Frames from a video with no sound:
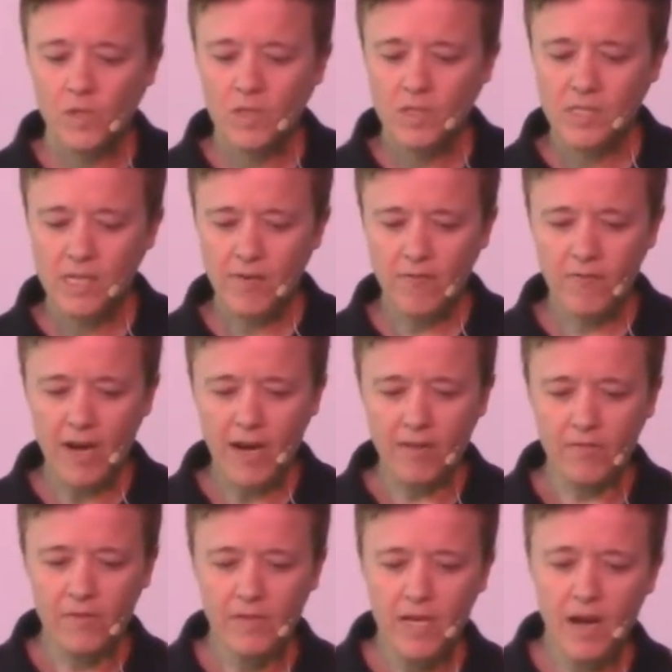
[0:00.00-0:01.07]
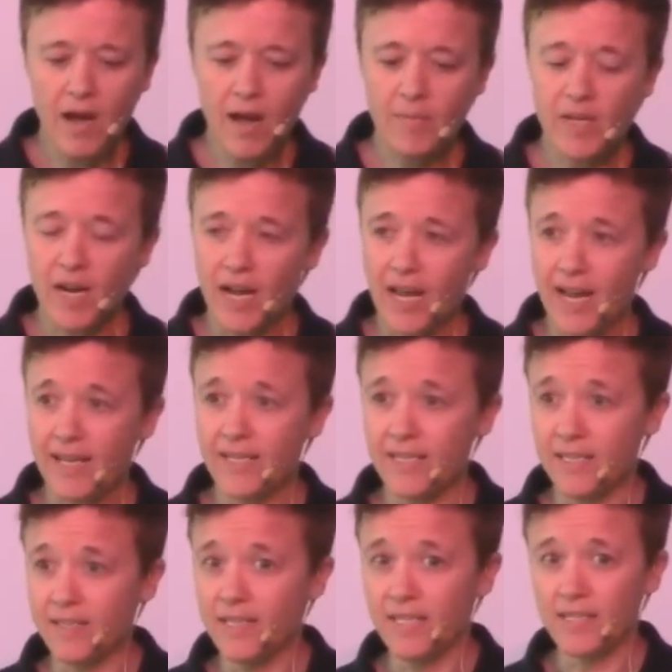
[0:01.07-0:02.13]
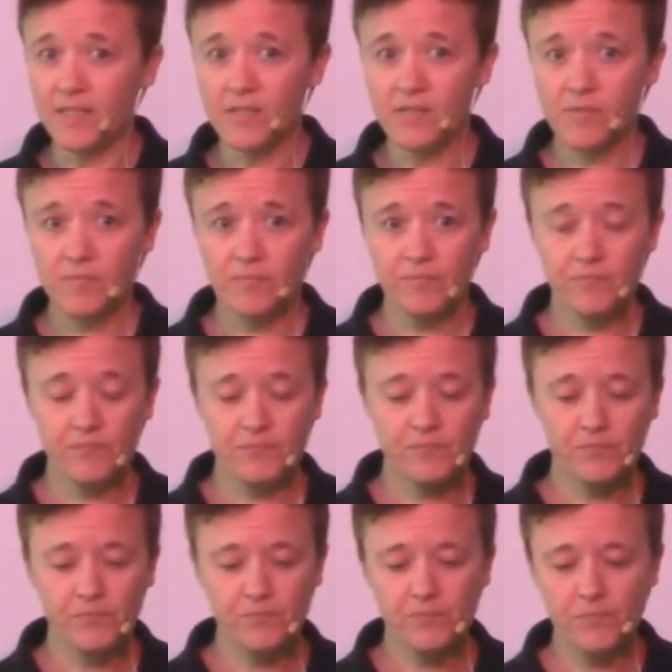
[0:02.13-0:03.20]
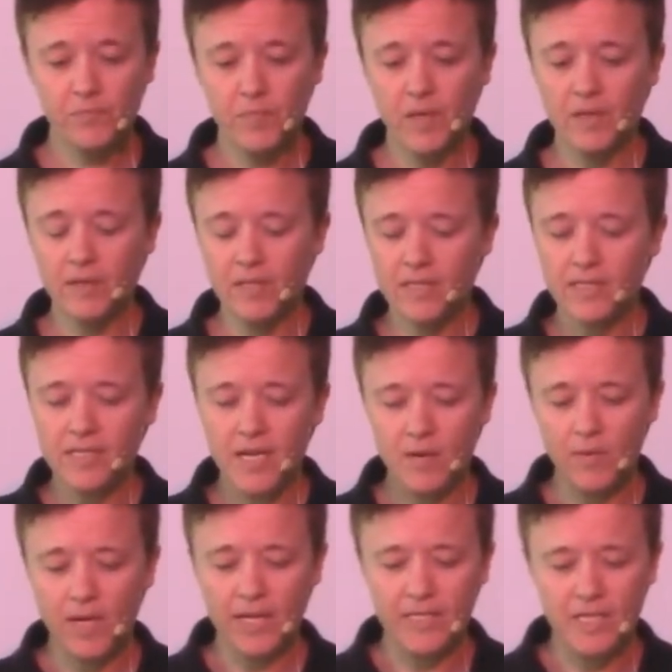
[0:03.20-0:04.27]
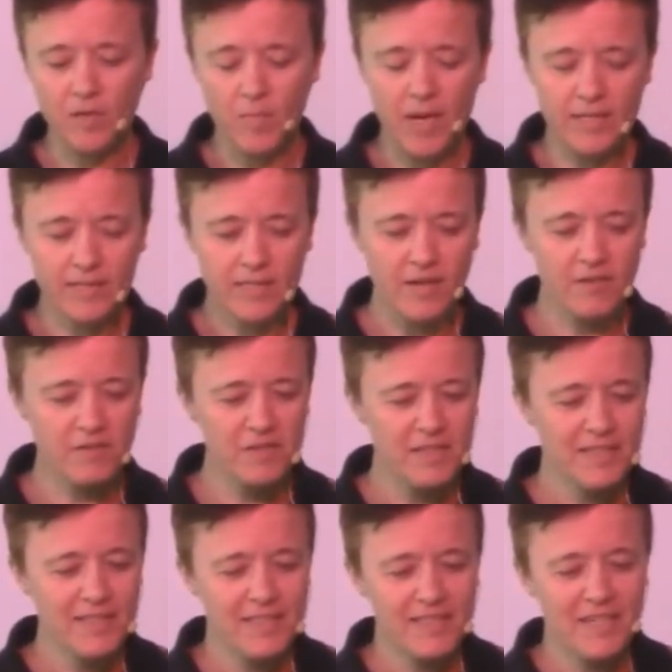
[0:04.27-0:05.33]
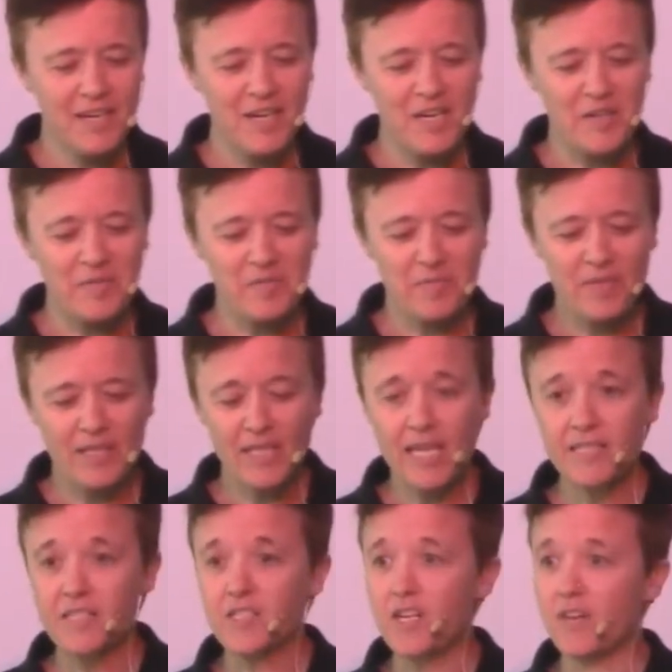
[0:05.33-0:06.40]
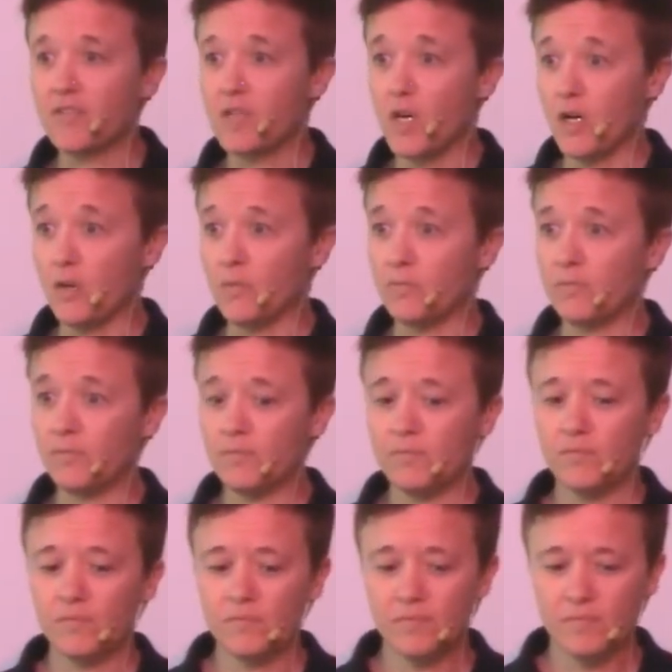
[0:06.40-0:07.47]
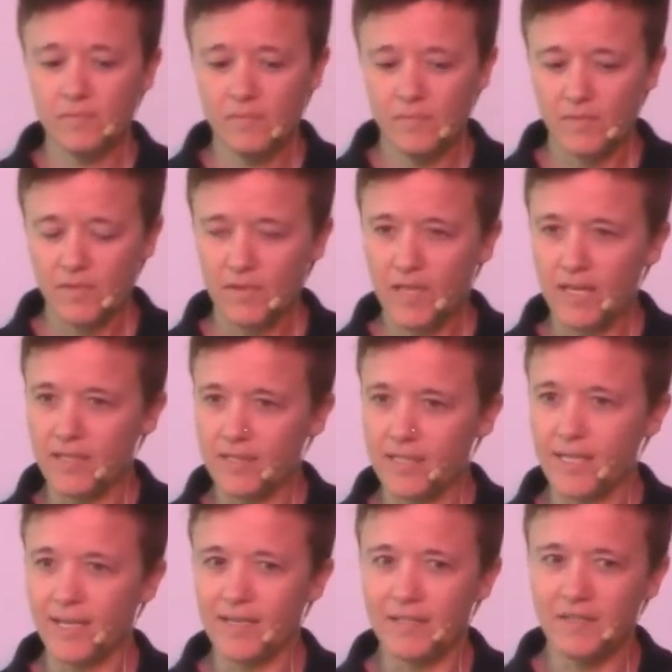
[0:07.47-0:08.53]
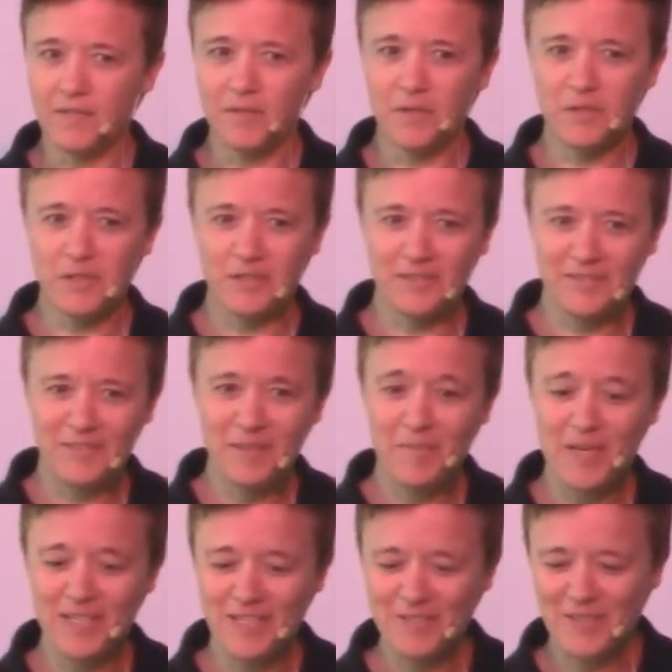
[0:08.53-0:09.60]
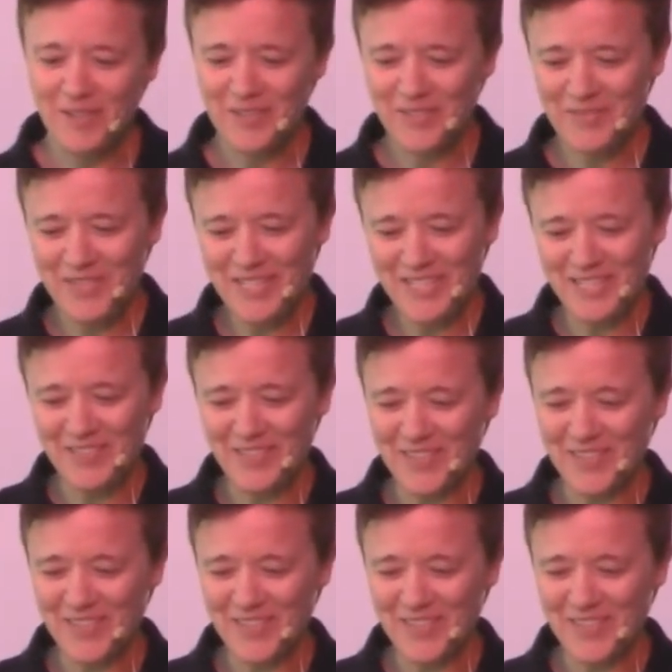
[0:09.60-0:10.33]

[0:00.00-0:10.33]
Step five. Now, I'm, I edited this, but this is not what I tell myself. Uh, let stuff go. That is the edited version, the PD version, PG